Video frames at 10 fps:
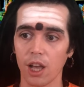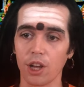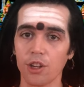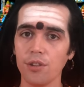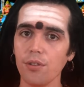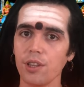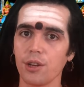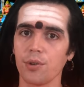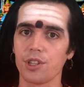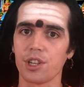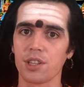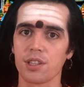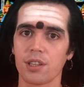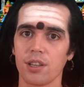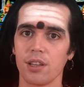Another thing which
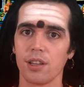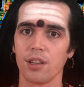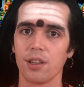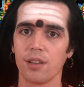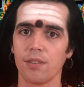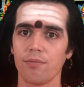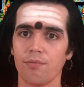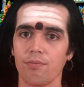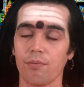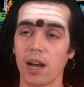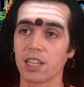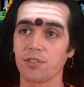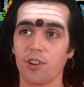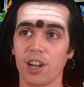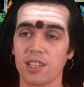is, as
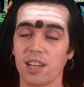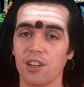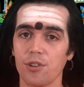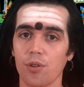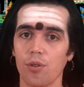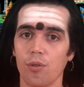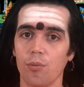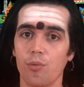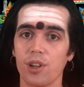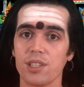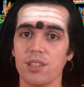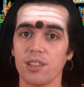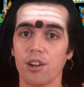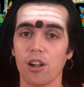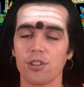far as I know, present
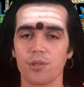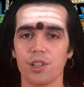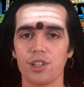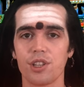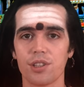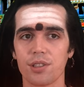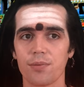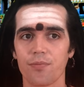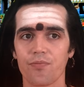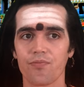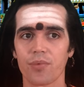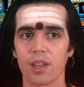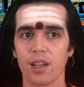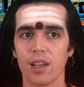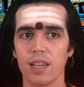in all traditions,
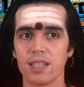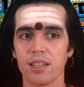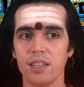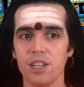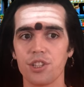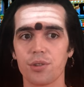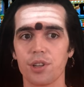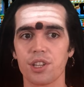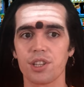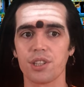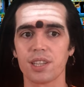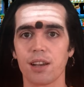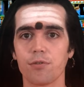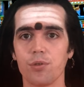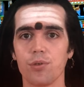is that each traditions
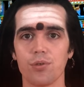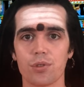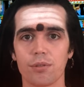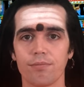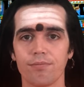have gurus.